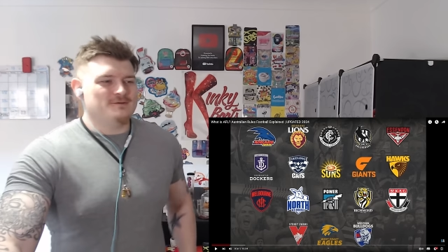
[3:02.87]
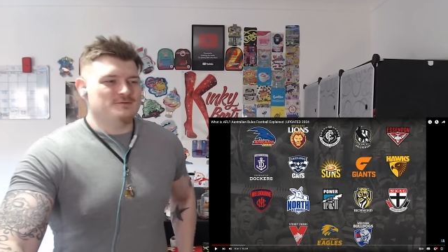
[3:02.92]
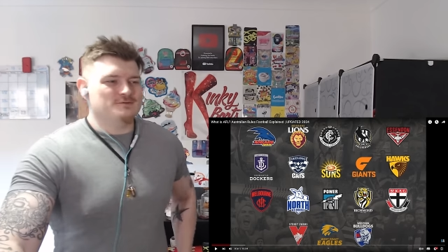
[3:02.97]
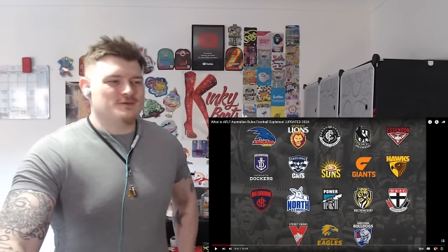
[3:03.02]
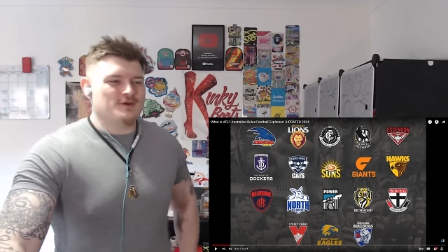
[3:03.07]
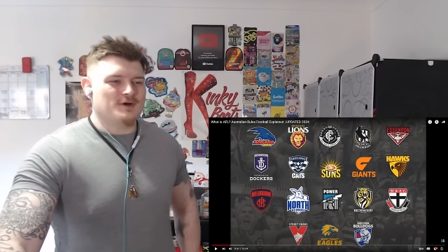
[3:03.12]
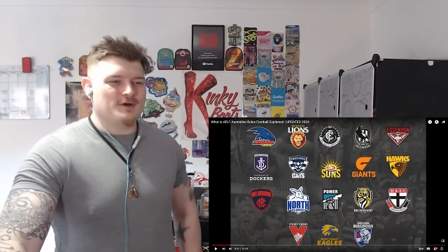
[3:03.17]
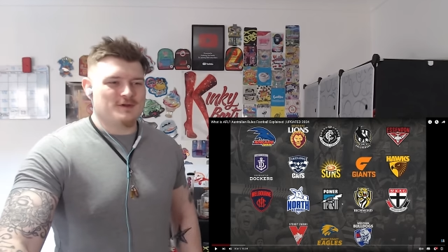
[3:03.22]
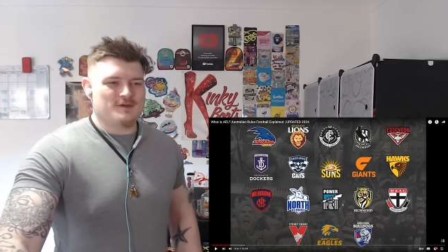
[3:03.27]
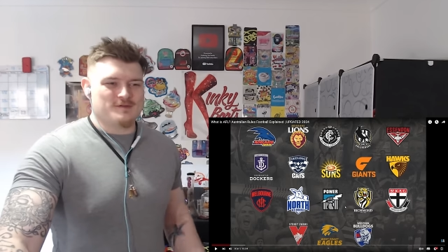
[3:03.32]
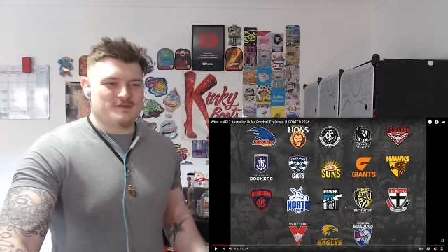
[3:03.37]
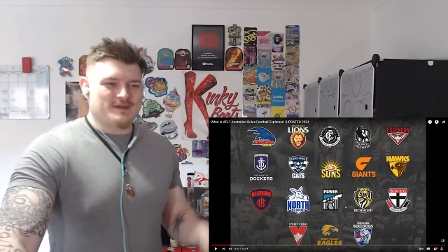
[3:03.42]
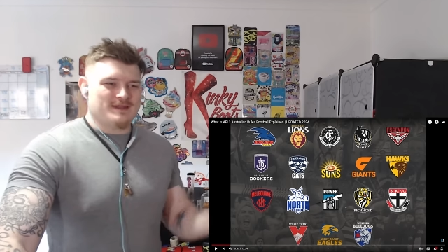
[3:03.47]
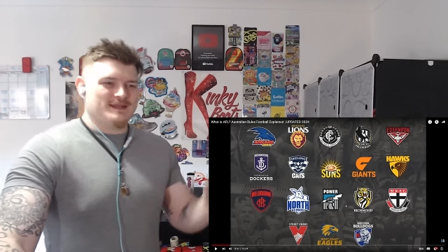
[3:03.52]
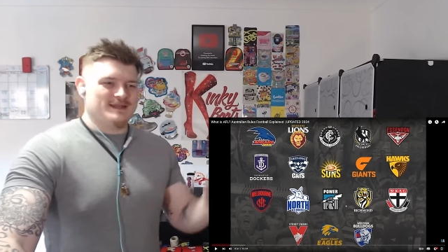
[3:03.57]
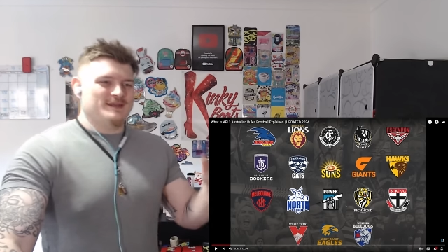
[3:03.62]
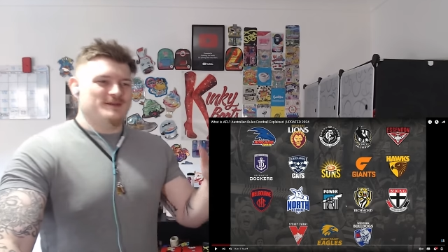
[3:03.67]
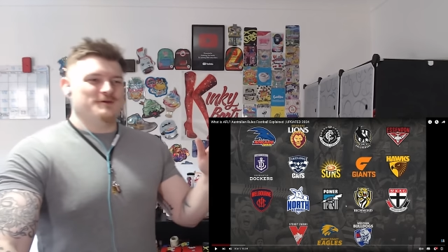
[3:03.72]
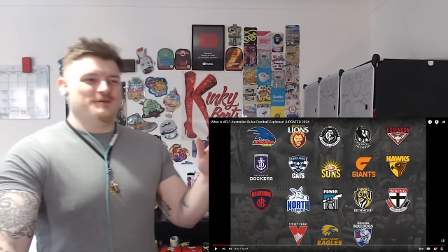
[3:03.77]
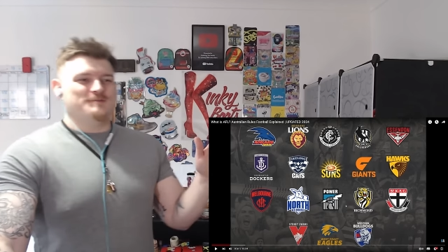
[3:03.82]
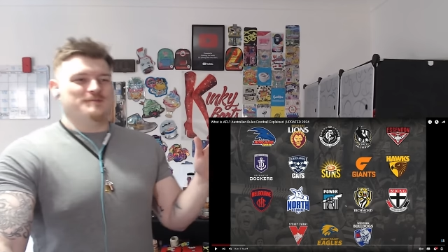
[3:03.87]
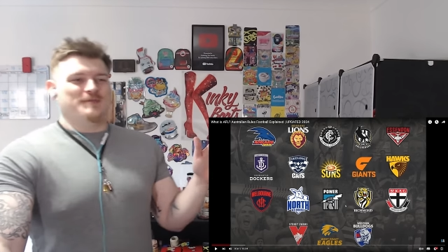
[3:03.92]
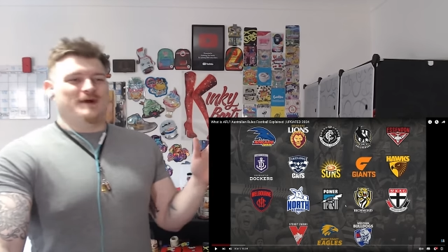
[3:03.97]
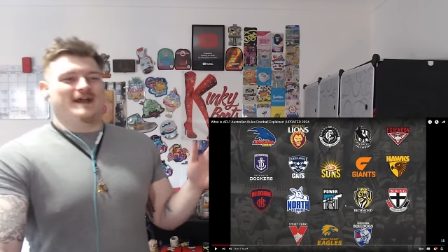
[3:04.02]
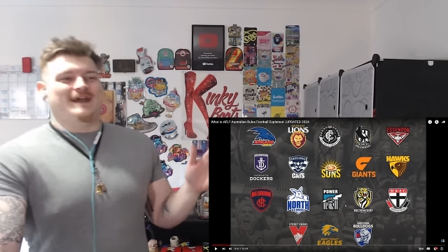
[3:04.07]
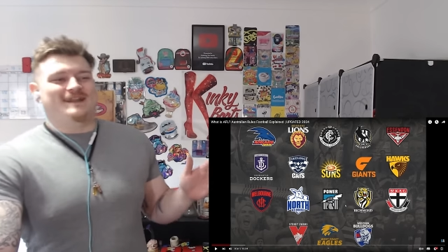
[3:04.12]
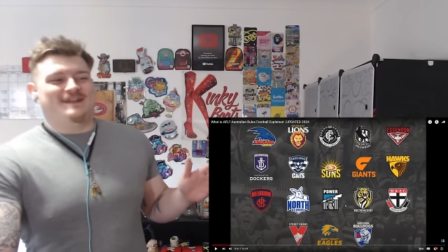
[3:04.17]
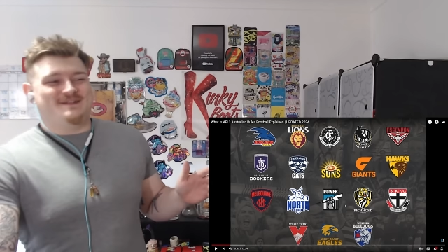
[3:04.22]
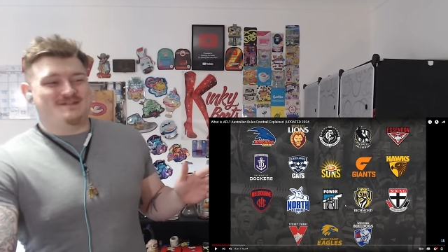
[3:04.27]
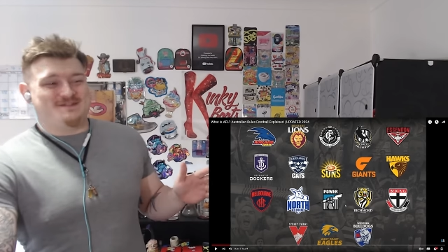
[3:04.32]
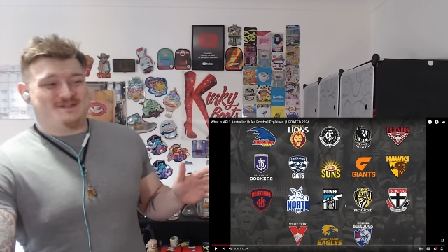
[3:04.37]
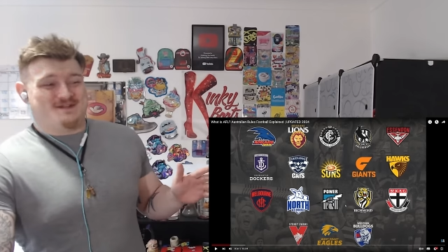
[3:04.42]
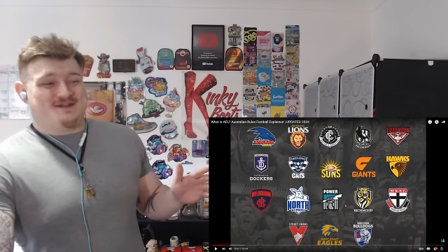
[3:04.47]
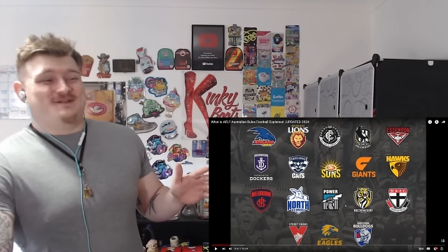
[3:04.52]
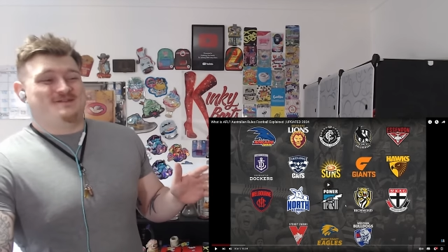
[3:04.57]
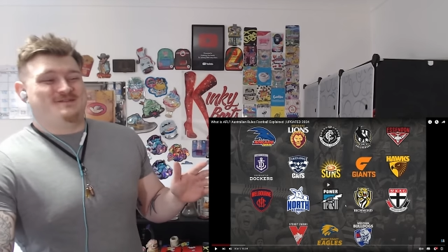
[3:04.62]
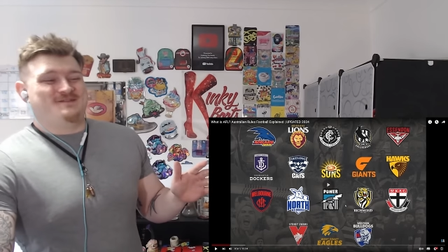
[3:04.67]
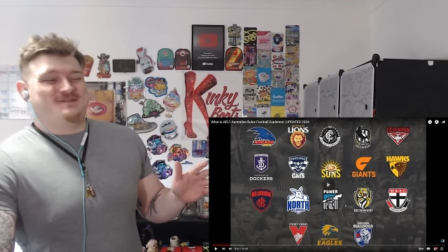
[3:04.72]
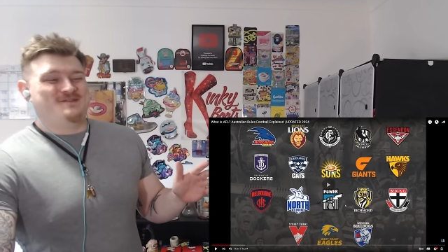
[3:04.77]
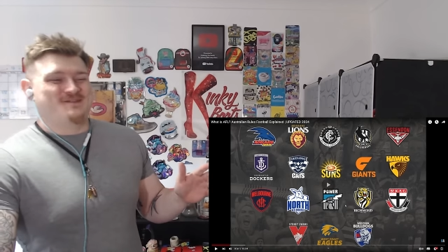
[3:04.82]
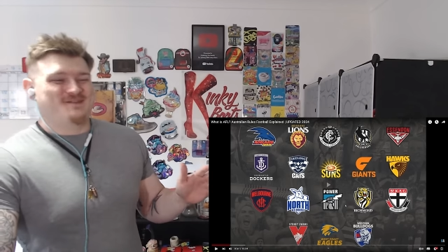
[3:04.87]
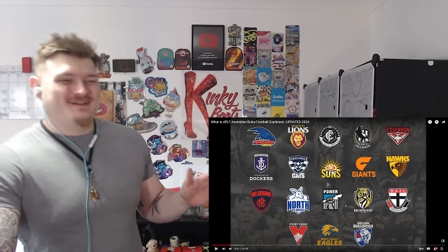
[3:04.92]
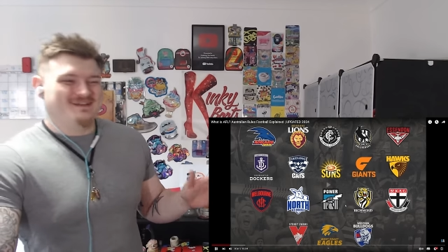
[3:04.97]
Dockers any good by any chance?